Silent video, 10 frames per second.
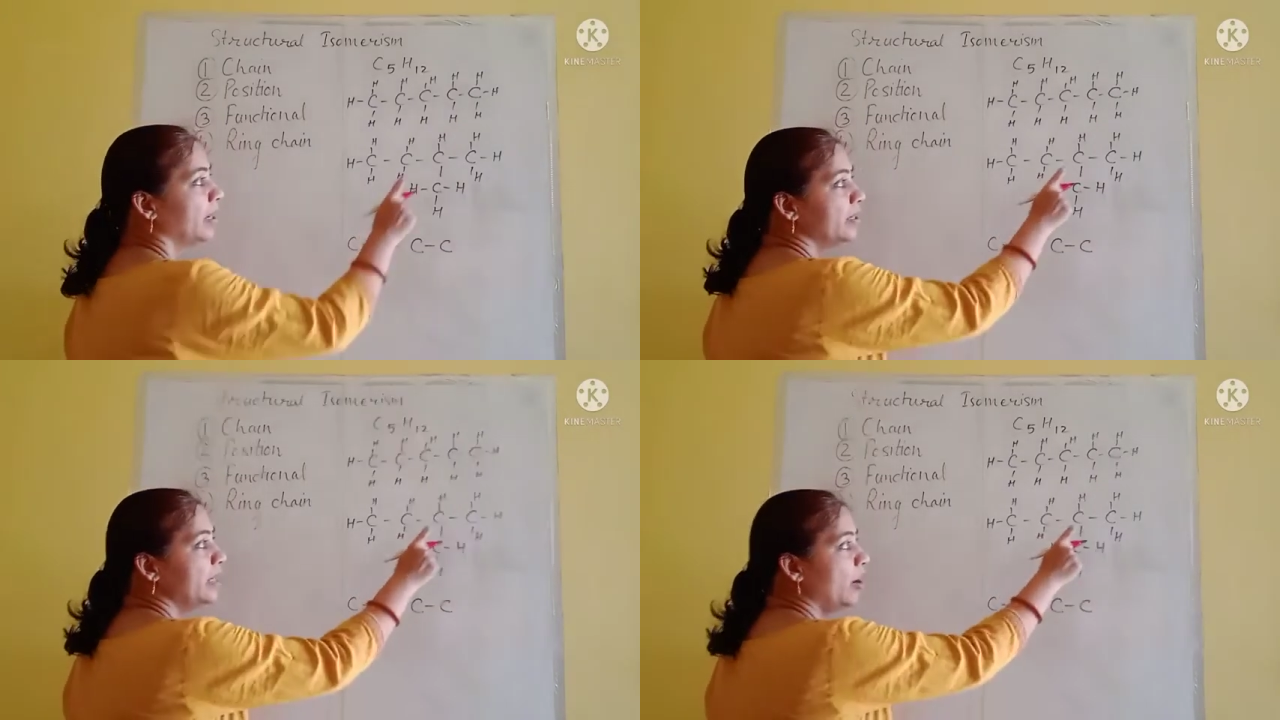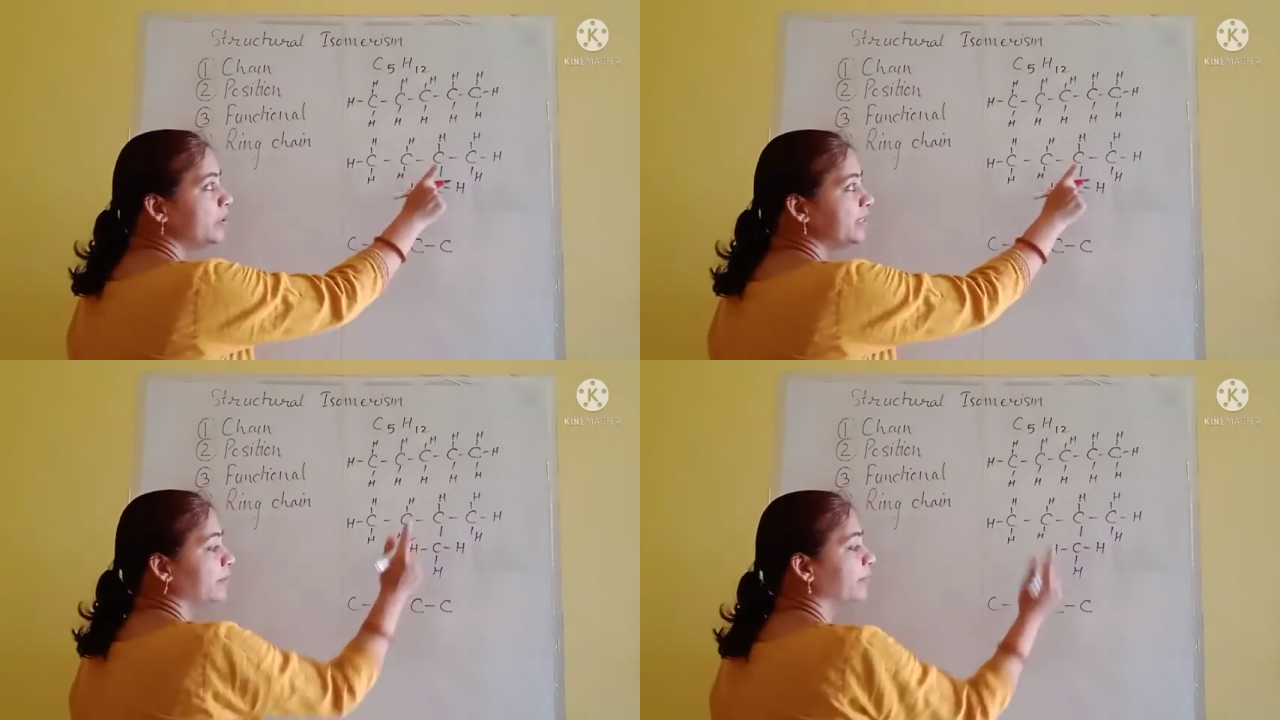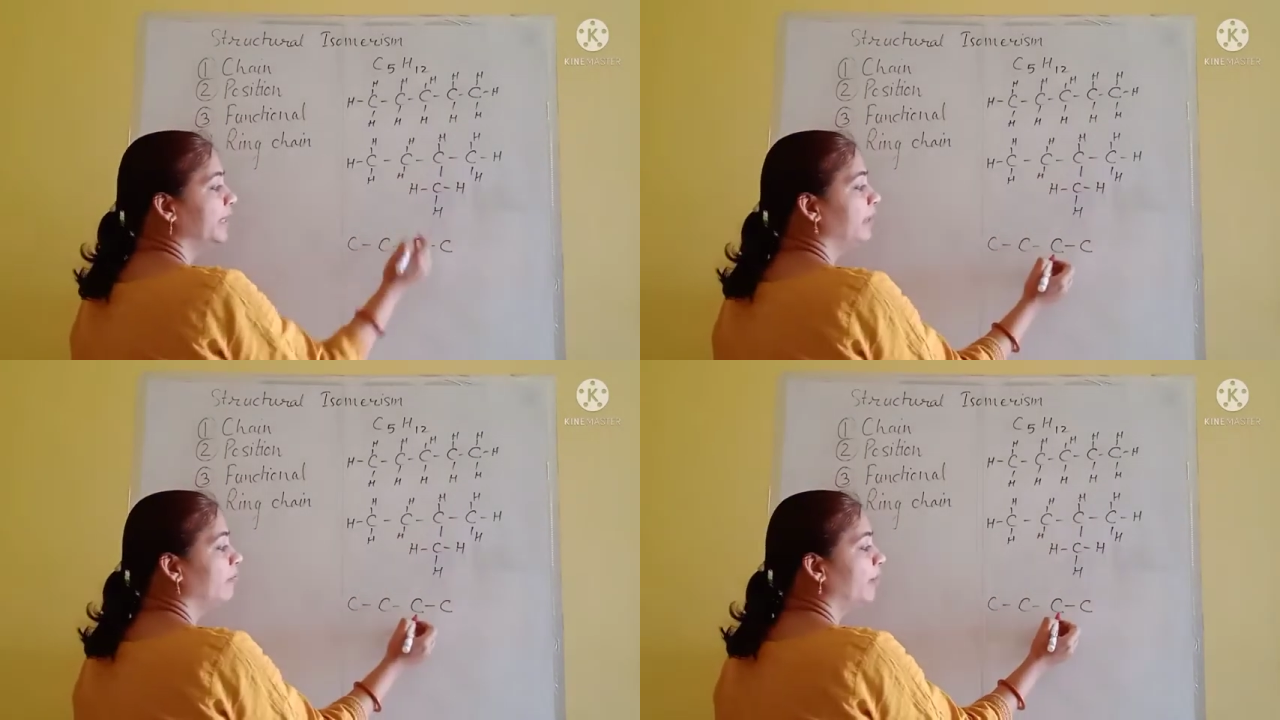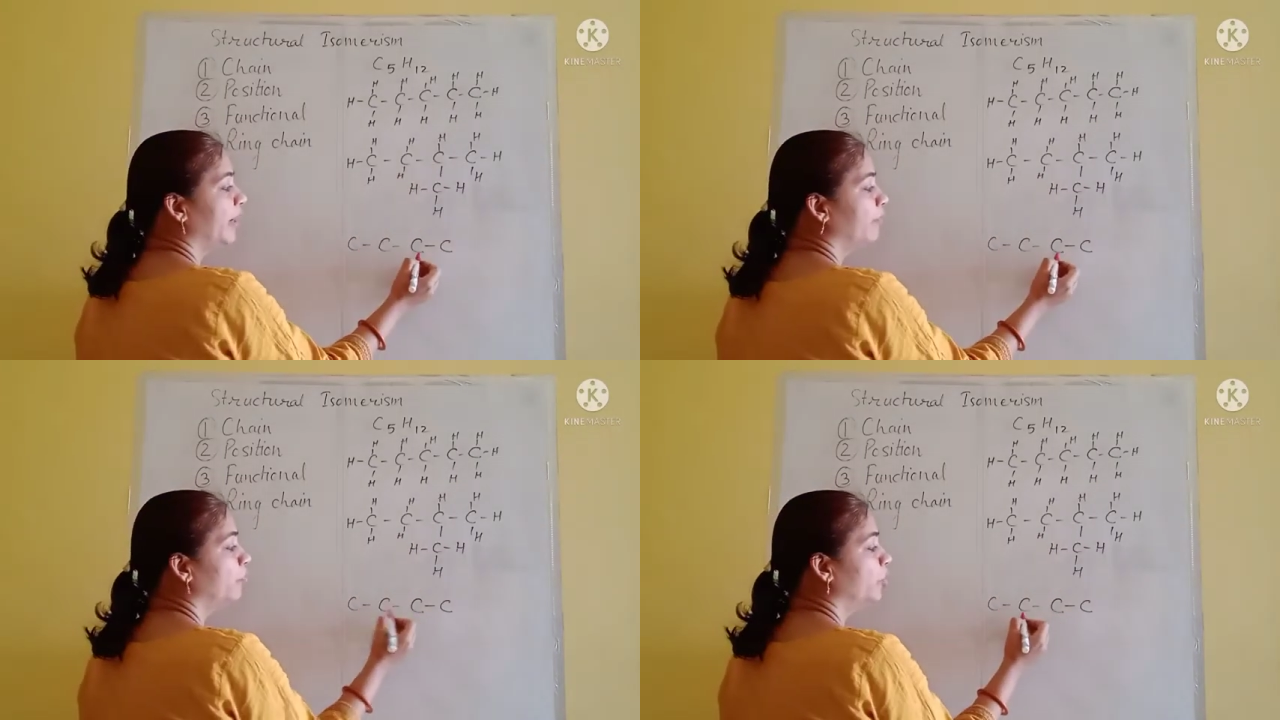Now tell me, if
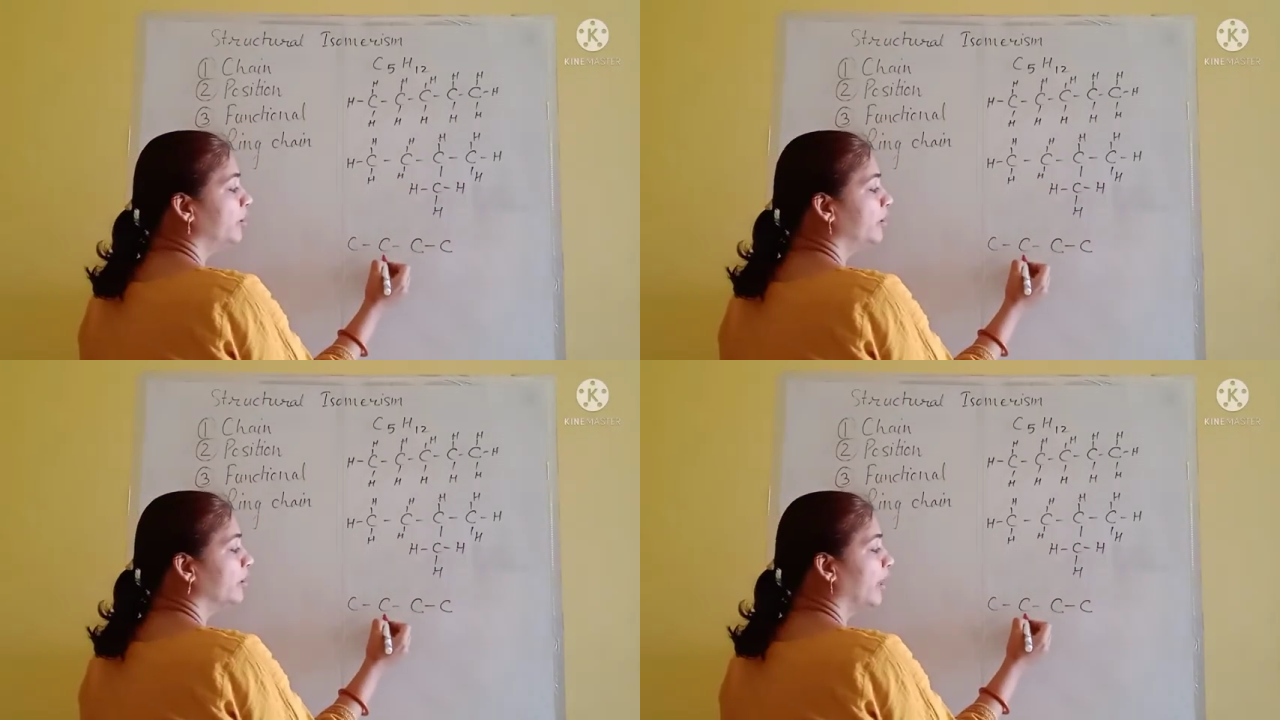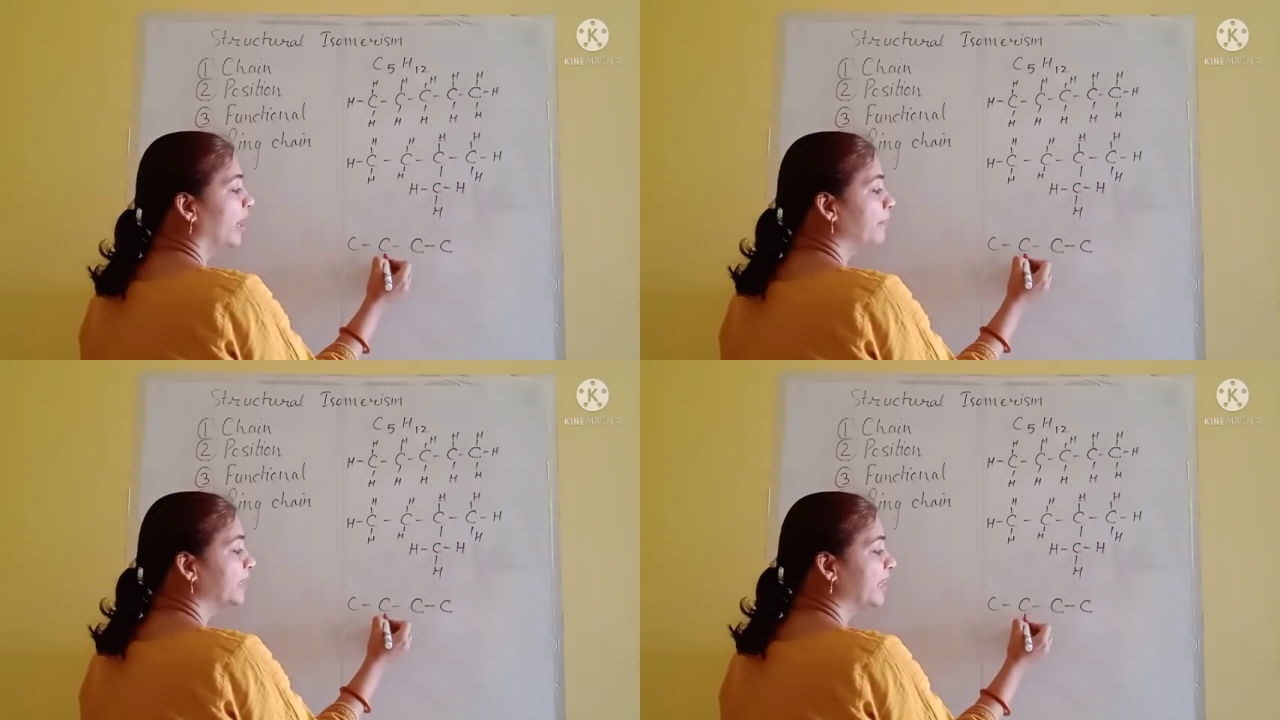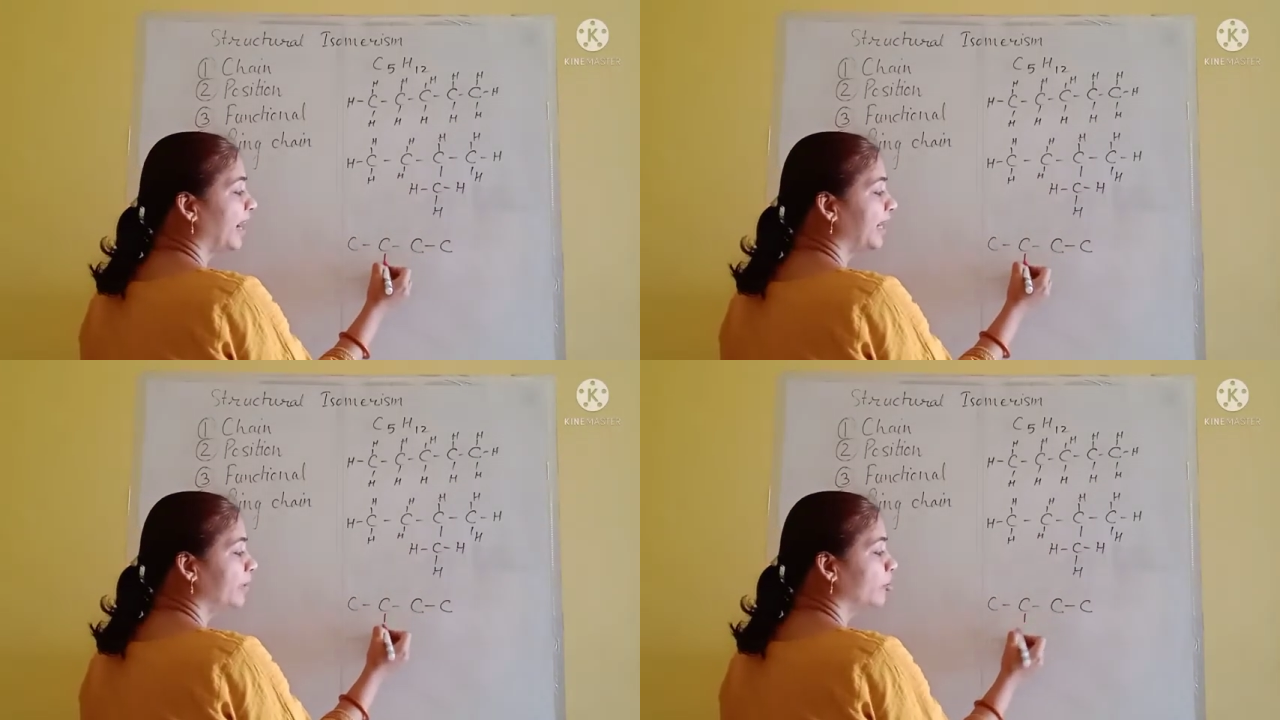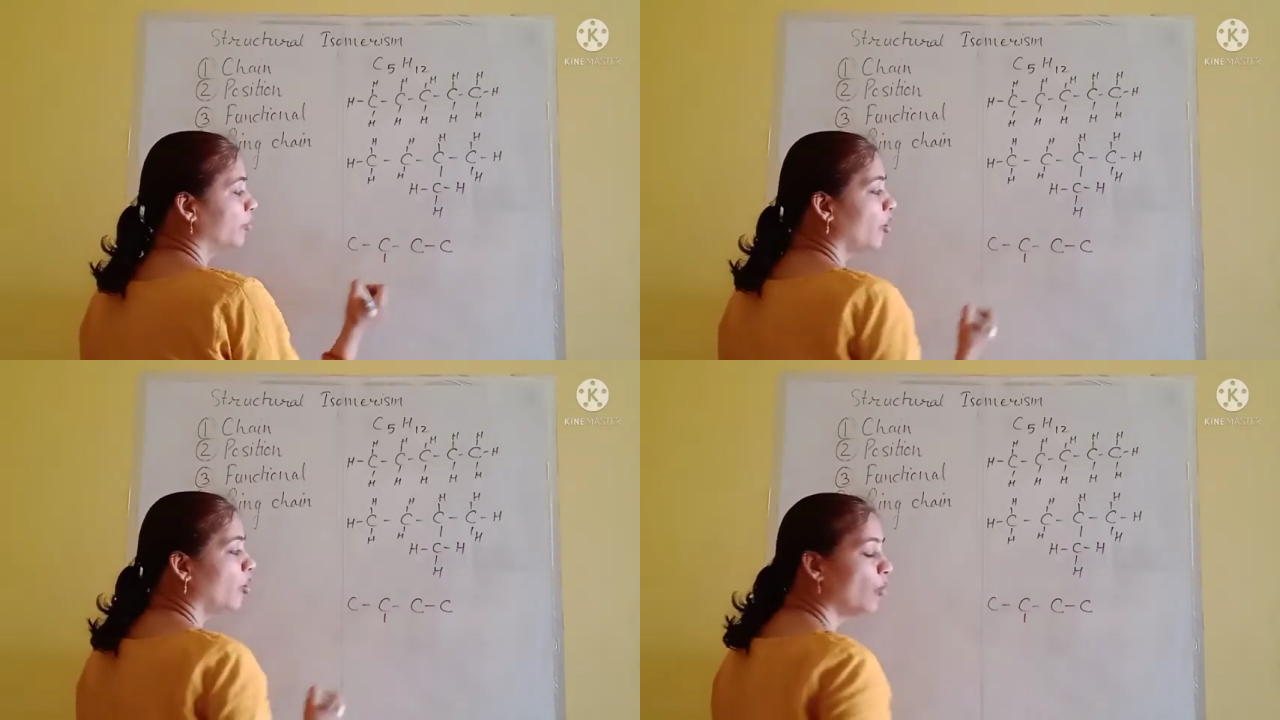I put a methyl
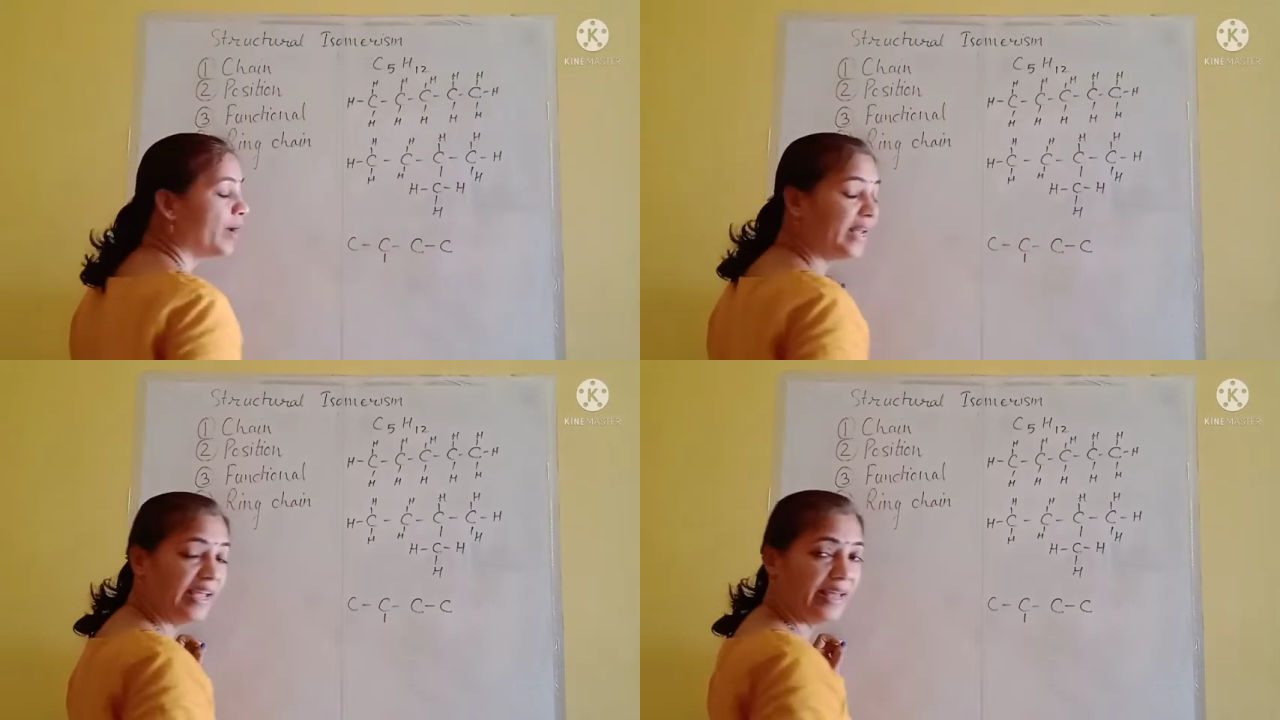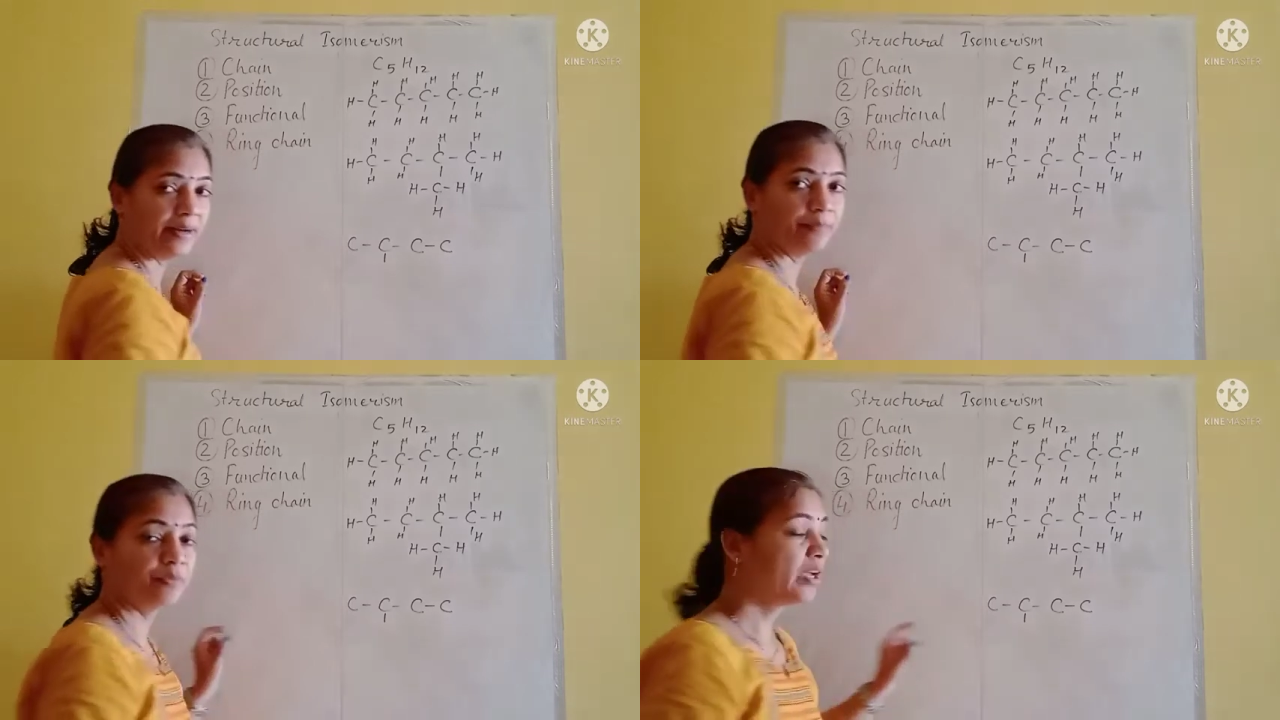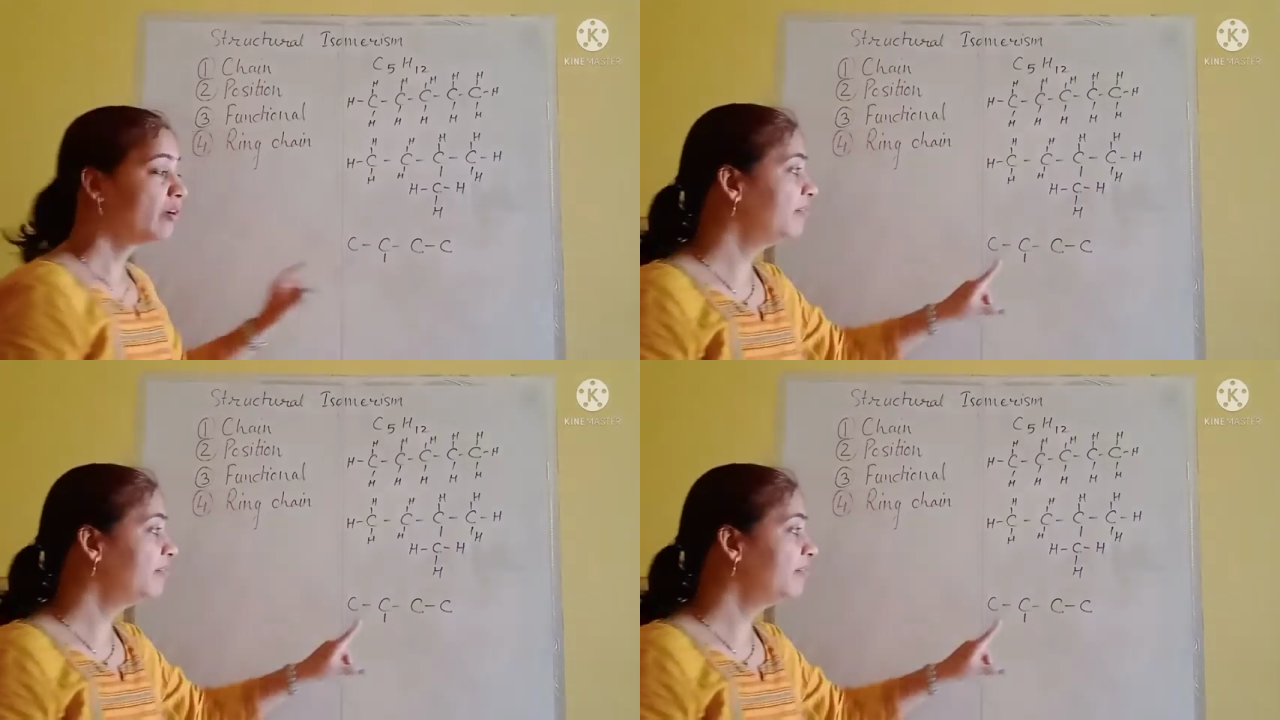group over here,